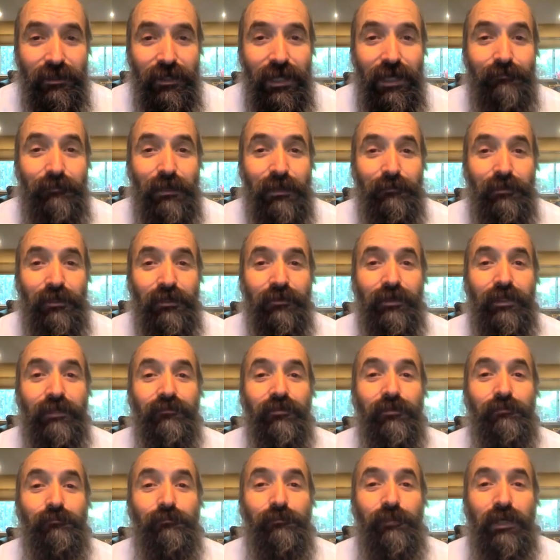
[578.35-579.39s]
And maybe there are
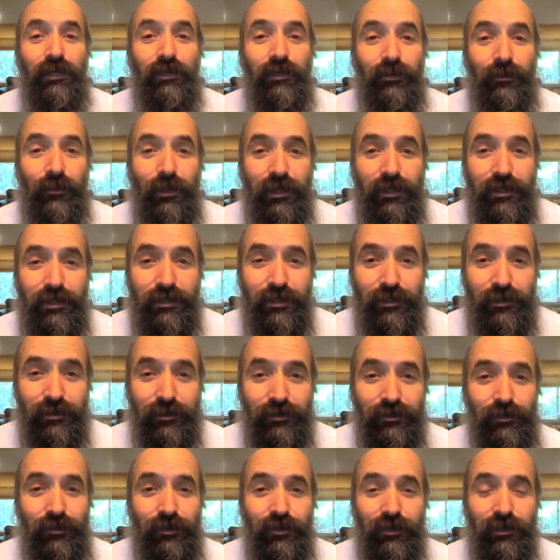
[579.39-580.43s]
even better ways to
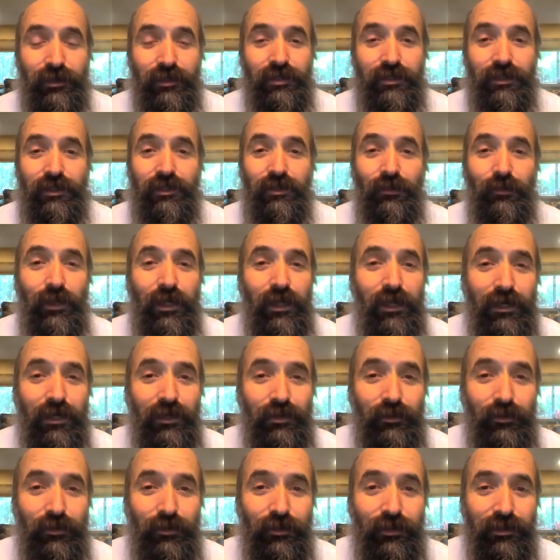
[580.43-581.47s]
do things than the way I
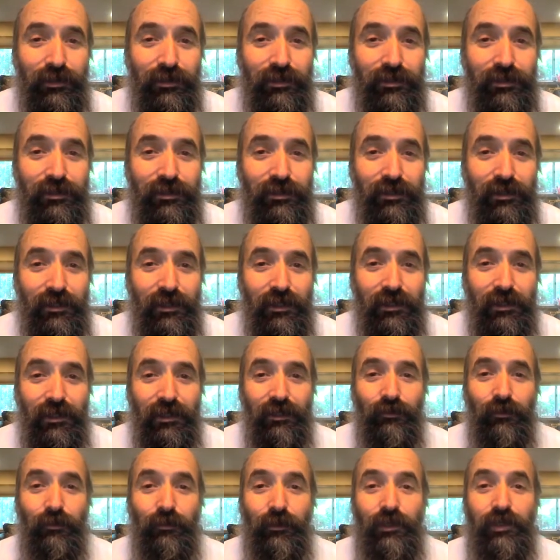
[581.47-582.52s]
do things.
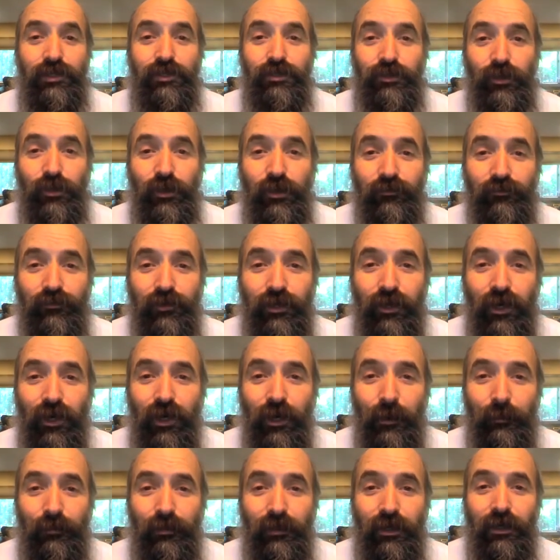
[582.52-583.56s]
When we soften
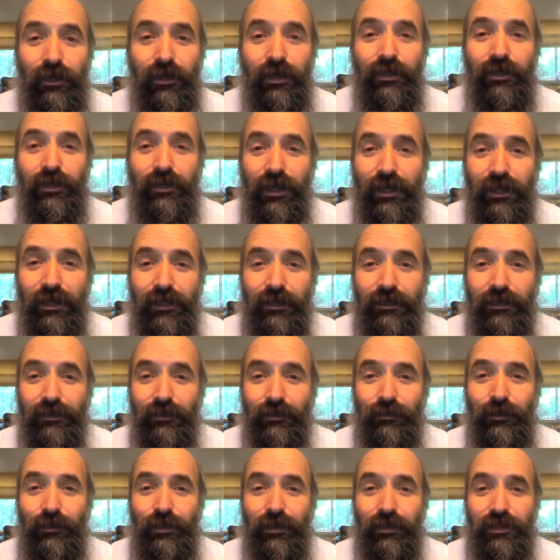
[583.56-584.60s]
up,
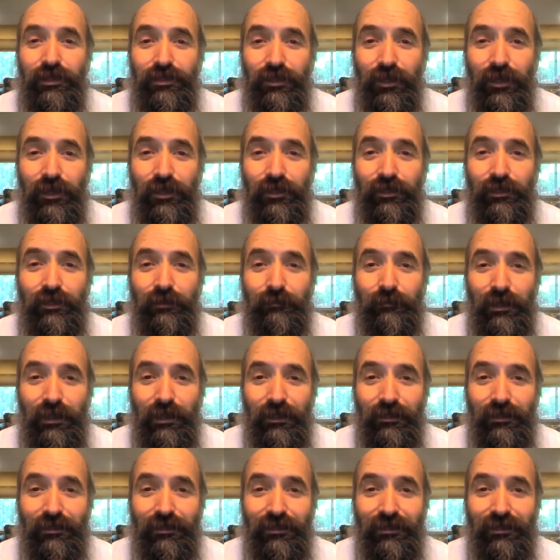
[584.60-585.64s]
then we can start to
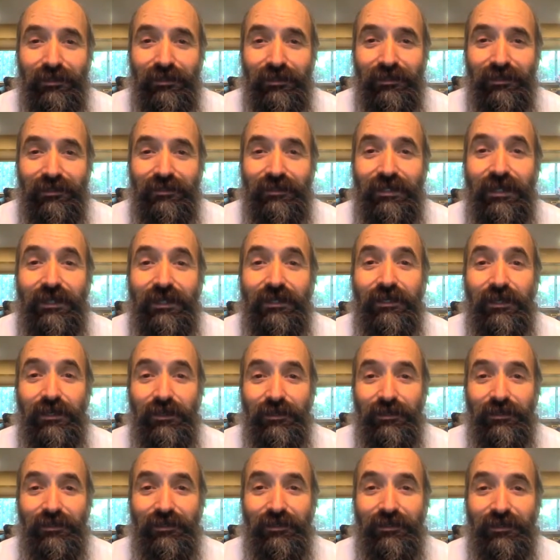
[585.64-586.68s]
bend. Take
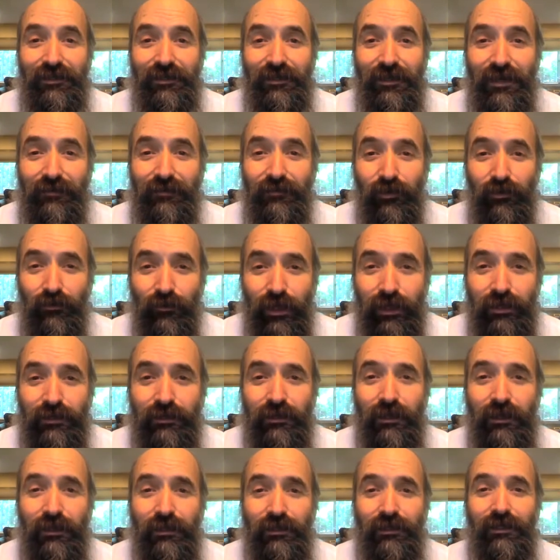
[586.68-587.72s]
care. Have a great
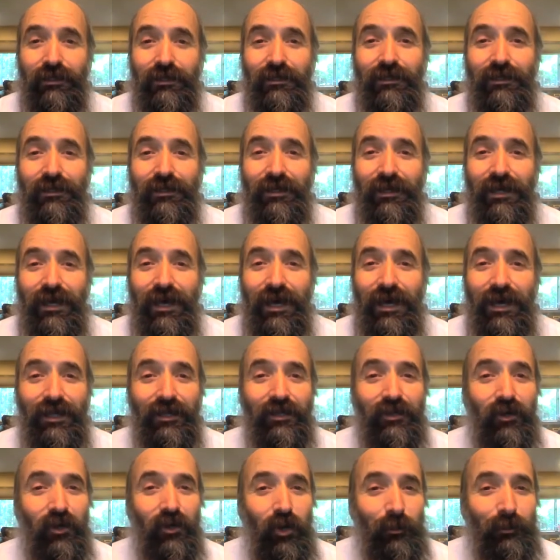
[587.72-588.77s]
day.
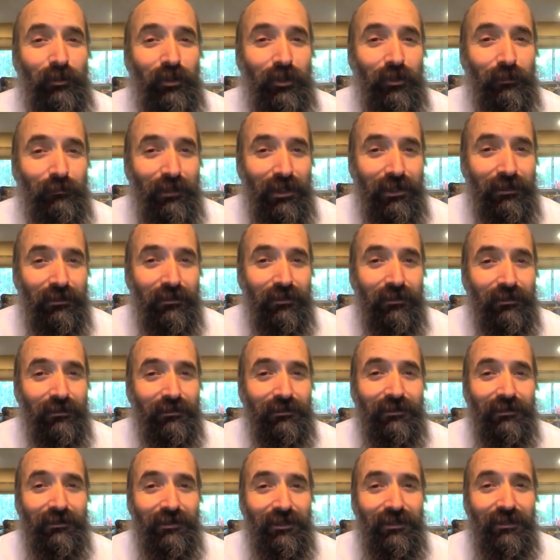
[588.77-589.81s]
And I hope you can bend a little
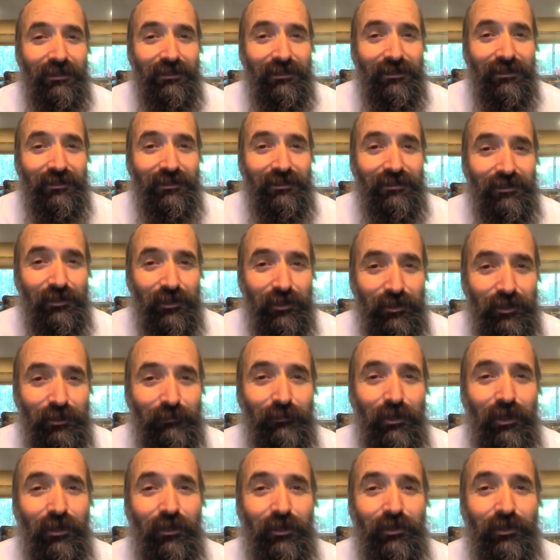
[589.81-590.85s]
today so that
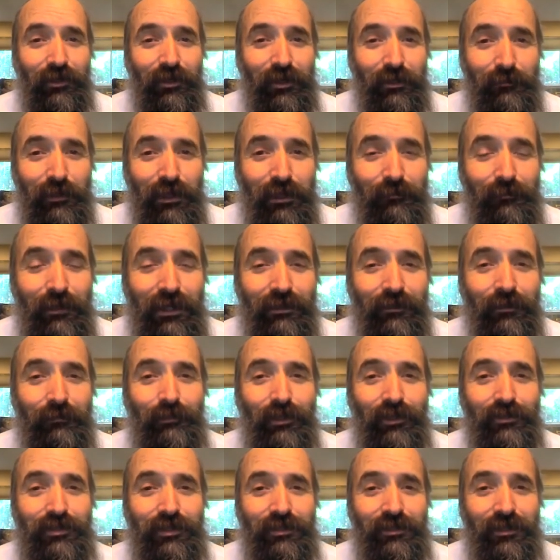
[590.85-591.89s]
tomorrow you're going to be a better
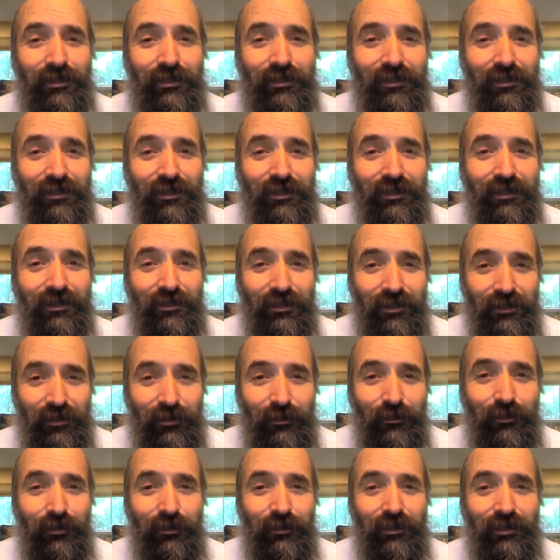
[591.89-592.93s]
person than
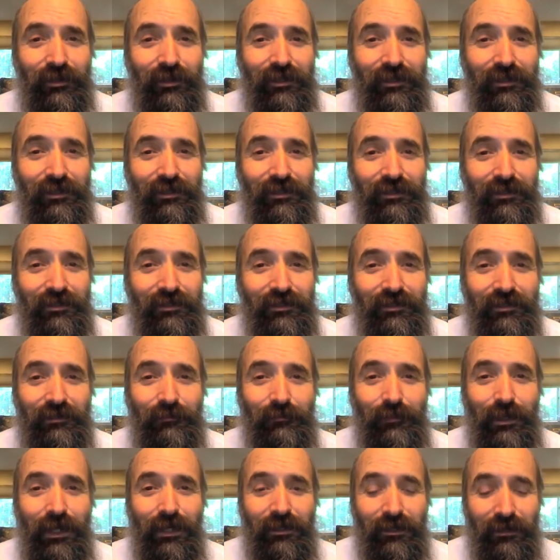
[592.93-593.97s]
you were today.
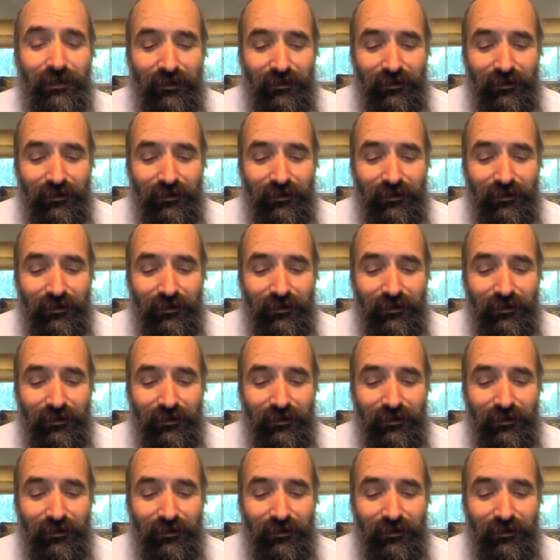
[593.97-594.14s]
Bye.